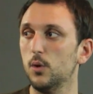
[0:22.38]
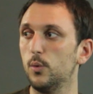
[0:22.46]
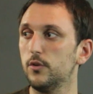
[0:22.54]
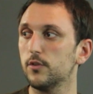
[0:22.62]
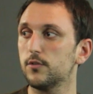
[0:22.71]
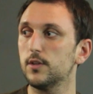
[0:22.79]

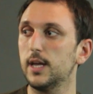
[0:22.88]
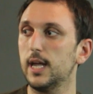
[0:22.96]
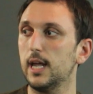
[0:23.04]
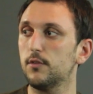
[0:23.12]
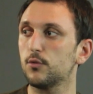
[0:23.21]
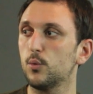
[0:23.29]
we just
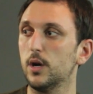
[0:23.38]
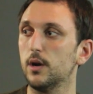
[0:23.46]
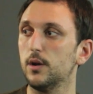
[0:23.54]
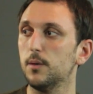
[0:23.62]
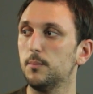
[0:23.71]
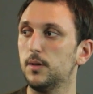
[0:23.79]
say A
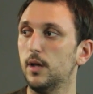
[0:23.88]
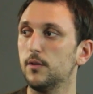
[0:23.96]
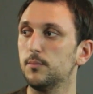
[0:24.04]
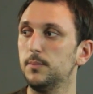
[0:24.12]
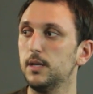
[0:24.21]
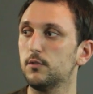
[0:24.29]
squared
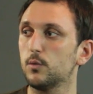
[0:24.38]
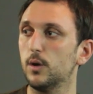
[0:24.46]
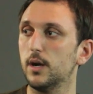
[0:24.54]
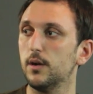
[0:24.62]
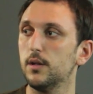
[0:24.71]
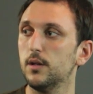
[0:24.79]
plus B
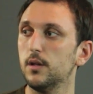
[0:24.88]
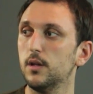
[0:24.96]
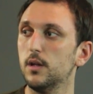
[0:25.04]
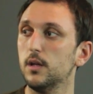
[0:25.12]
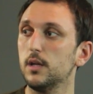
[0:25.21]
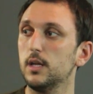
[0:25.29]
squared
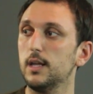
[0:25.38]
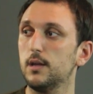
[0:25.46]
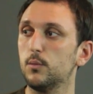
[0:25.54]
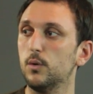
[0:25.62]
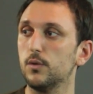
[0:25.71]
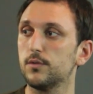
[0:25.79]

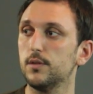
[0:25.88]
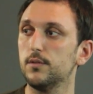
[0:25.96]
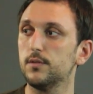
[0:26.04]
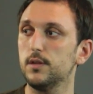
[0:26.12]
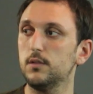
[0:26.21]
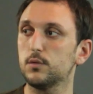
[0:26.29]
equals
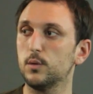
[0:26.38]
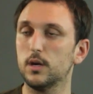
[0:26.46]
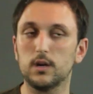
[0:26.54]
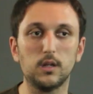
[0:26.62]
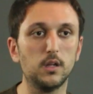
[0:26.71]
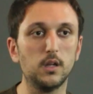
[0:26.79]
C
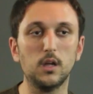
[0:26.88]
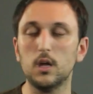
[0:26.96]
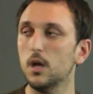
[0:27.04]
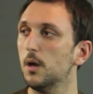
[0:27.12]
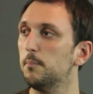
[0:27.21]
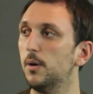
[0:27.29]
squared.
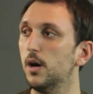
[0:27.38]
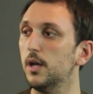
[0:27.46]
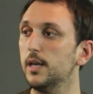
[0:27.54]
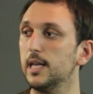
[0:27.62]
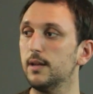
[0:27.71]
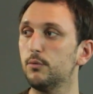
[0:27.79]

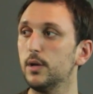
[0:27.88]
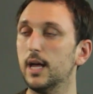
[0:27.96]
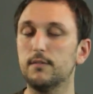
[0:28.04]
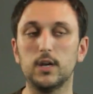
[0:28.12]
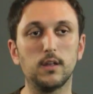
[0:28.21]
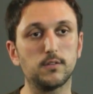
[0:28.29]
But if we
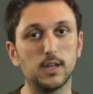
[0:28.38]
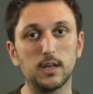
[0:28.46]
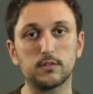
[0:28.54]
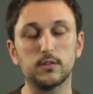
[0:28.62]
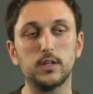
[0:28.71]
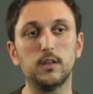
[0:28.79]
have an
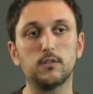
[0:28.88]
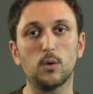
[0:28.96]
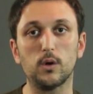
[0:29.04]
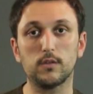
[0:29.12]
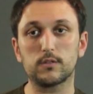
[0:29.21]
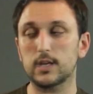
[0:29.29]
isosceles
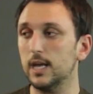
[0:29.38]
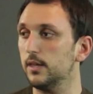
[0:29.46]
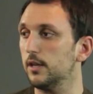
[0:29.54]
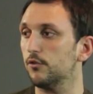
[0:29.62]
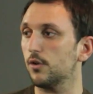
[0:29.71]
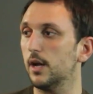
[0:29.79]
or a
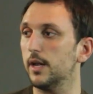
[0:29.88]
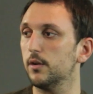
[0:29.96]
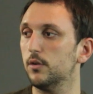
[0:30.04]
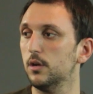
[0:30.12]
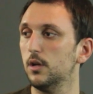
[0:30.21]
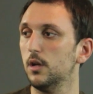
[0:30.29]
scalene
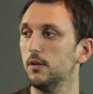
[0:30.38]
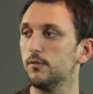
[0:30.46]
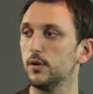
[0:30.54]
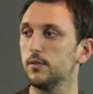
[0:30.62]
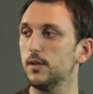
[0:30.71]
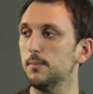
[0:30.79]
triangle,
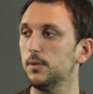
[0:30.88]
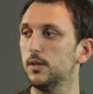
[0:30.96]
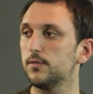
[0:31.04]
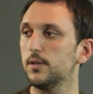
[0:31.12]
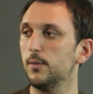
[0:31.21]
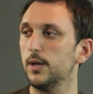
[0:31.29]
for example,
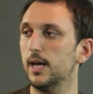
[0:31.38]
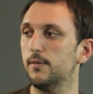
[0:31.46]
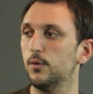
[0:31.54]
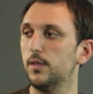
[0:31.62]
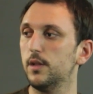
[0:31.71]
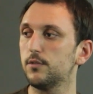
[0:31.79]
let's say we have
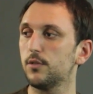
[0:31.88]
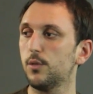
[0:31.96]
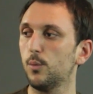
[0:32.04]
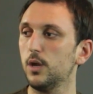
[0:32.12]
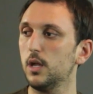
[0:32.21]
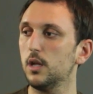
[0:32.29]
one that's
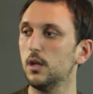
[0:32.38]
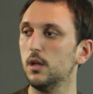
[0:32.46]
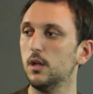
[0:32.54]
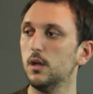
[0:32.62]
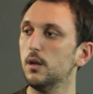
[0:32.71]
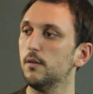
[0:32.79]
three,
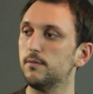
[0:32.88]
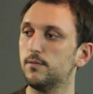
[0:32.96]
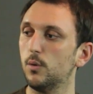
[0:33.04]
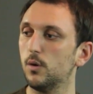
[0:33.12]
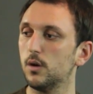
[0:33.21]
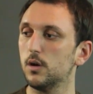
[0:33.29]

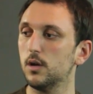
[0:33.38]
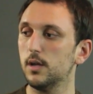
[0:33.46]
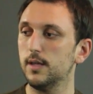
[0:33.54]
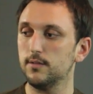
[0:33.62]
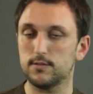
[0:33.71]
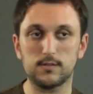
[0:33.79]
four,
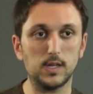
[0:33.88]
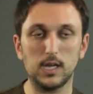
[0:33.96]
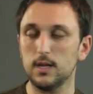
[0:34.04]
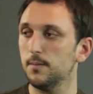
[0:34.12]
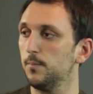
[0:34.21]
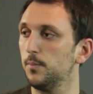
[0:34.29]
and C,